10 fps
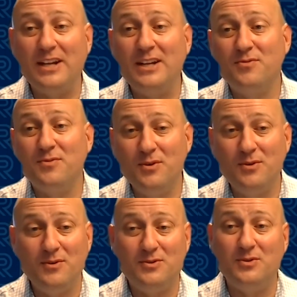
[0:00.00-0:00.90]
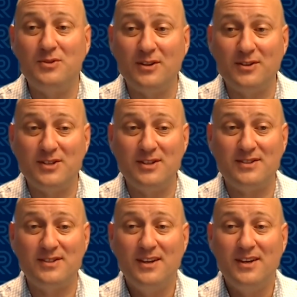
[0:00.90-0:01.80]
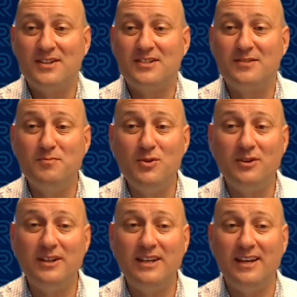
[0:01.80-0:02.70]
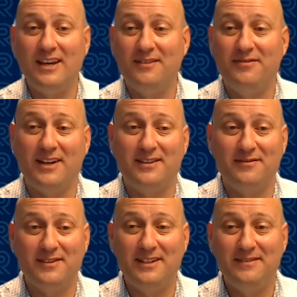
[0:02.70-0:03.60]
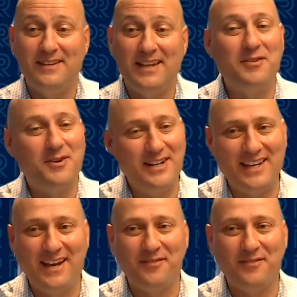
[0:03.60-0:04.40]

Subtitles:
through due diligence smoothly and effectively. Have a great day,